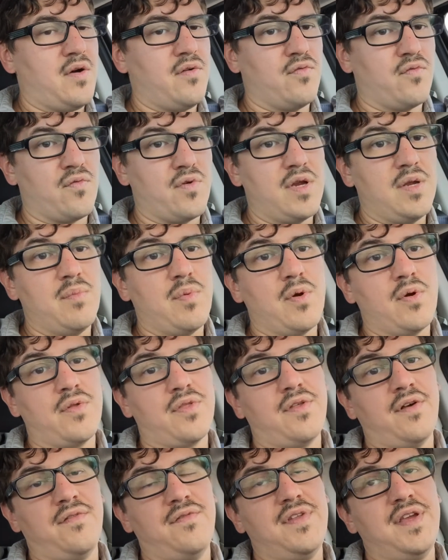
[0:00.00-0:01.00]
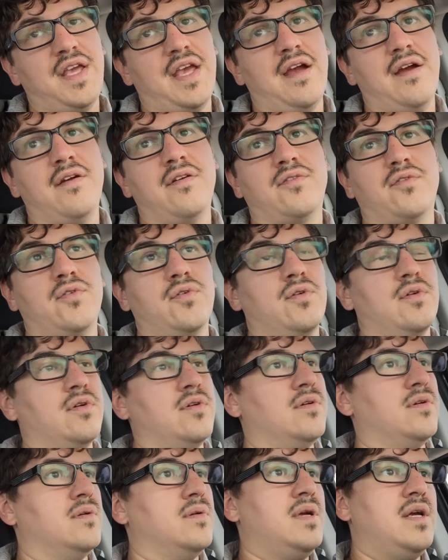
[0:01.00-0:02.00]
of rebirth of the character,
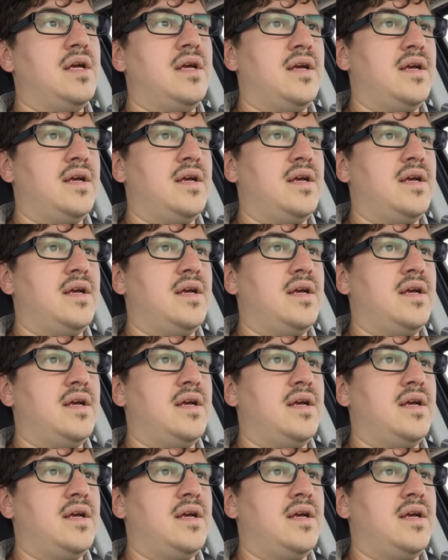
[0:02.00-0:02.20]
or